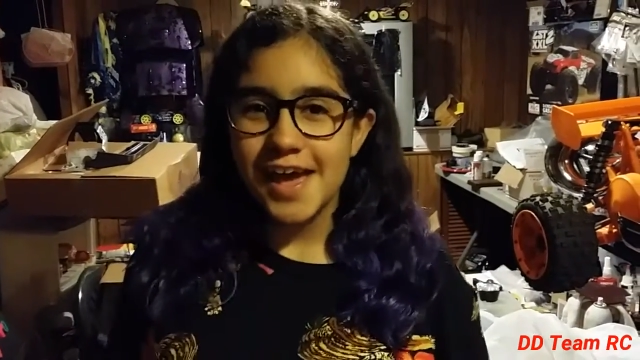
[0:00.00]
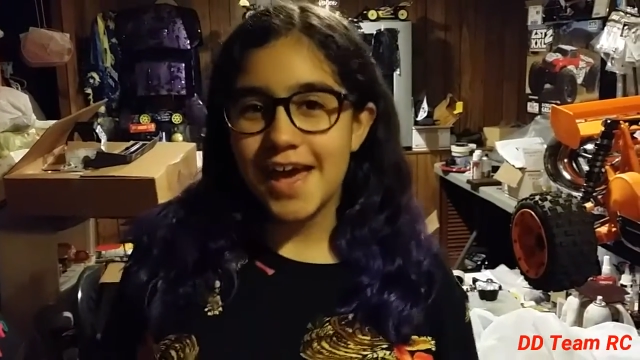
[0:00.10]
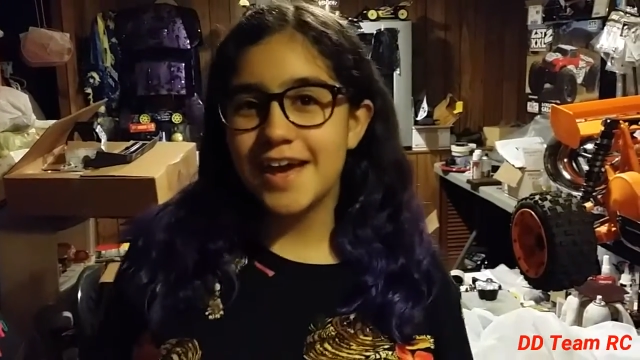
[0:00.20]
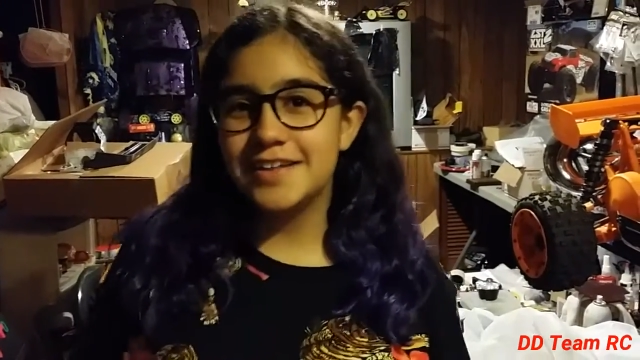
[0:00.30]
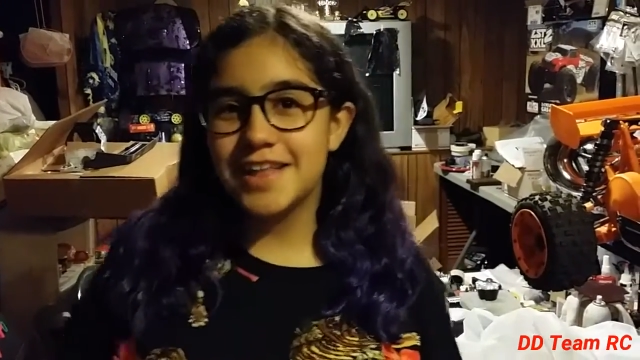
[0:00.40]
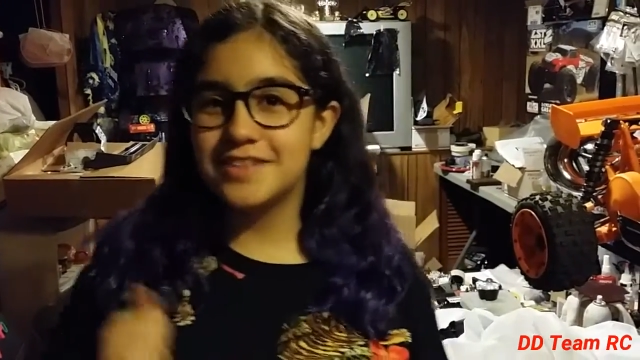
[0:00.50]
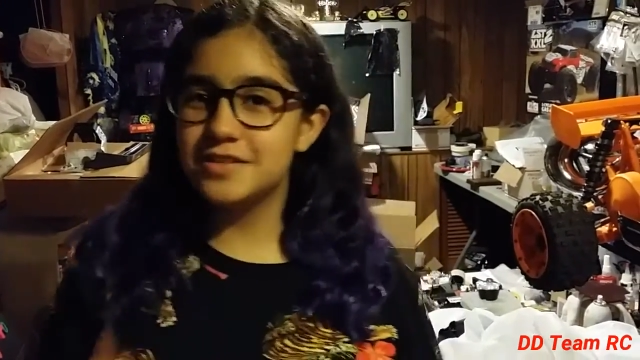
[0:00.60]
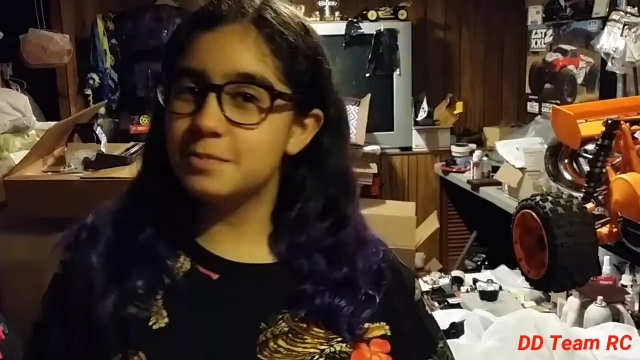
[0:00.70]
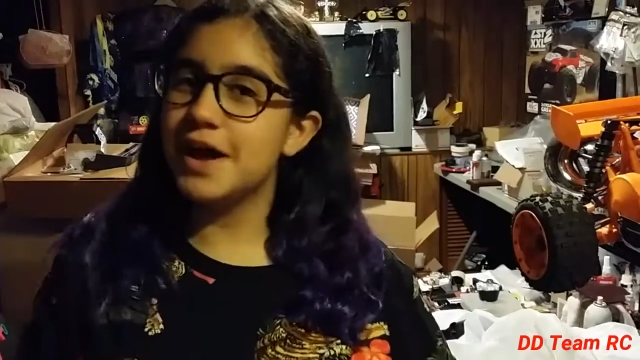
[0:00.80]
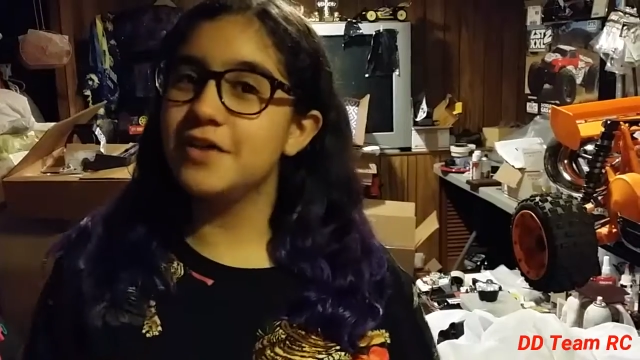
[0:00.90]
and that's
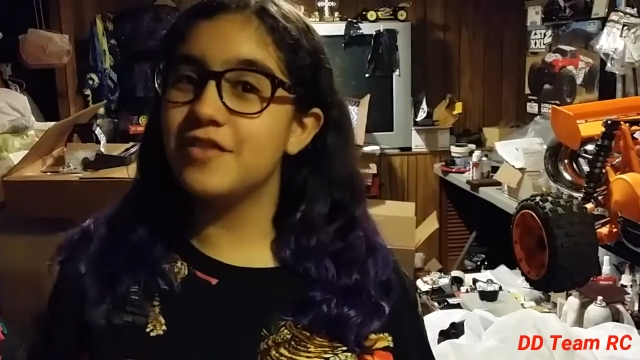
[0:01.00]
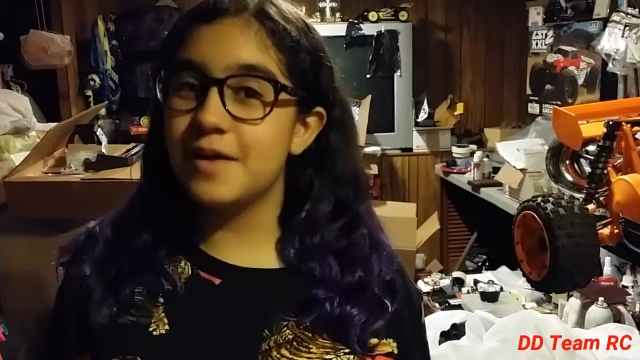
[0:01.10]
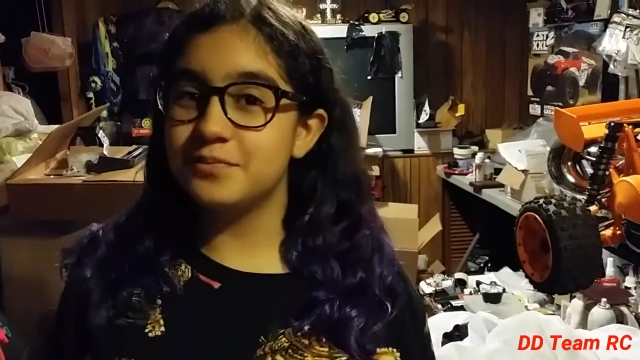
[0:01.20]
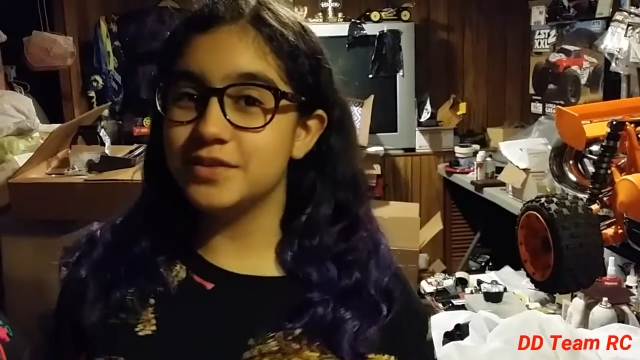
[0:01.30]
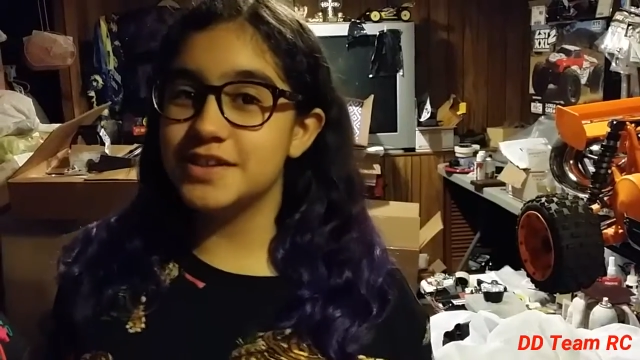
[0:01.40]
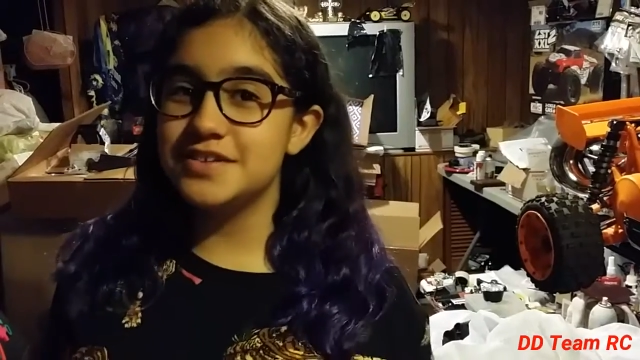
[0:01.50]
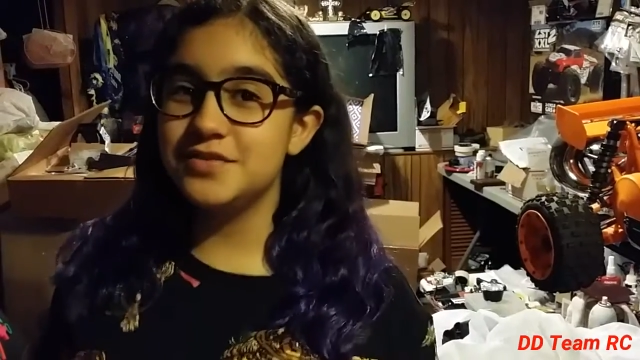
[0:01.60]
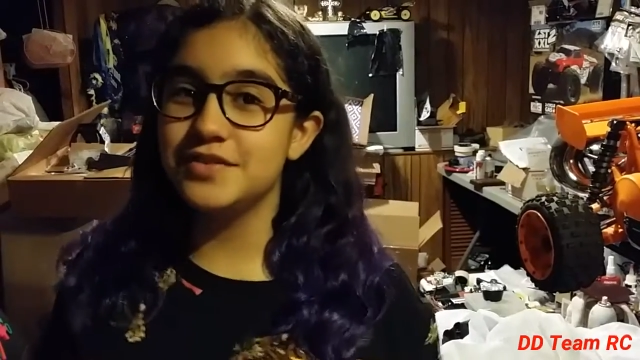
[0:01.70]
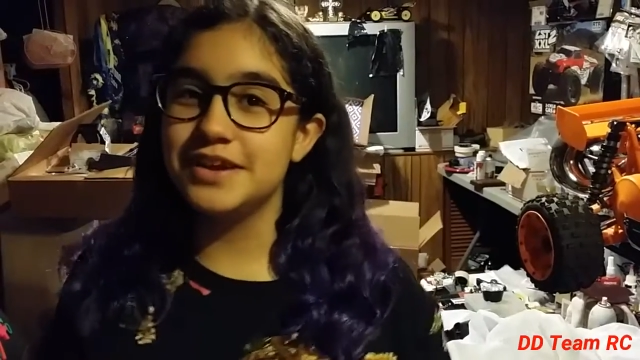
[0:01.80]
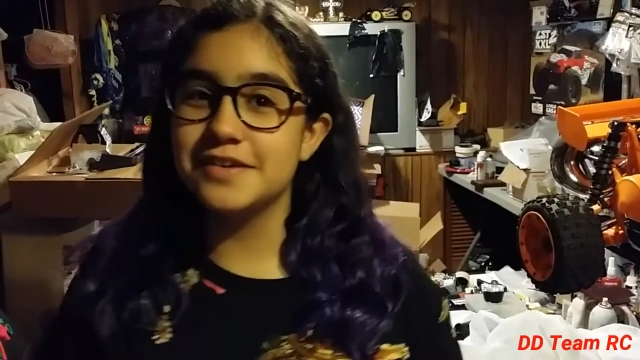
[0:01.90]
about a wrap for
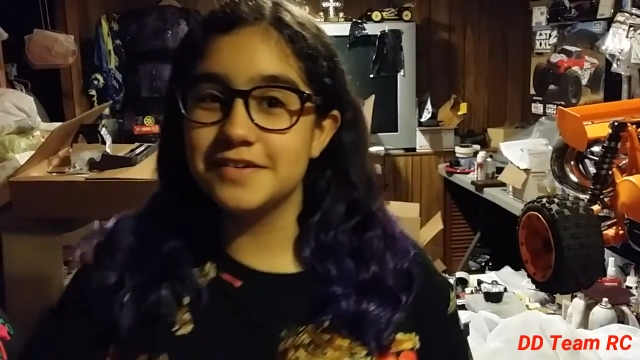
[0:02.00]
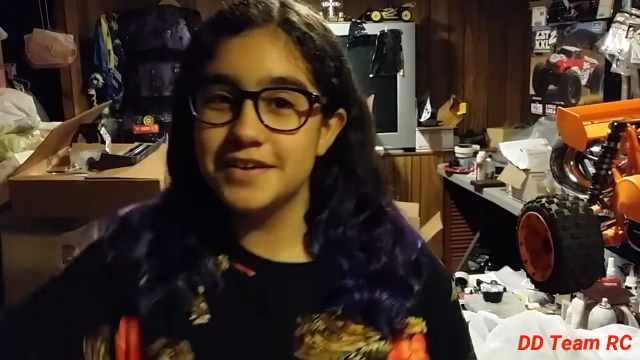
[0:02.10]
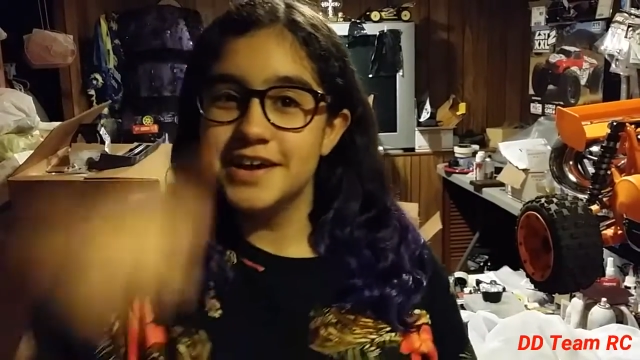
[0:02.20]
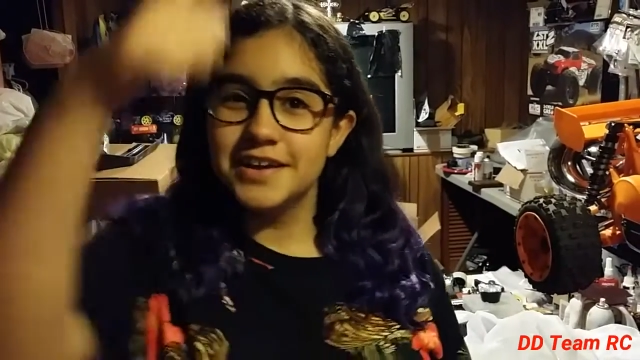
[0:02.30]
this video.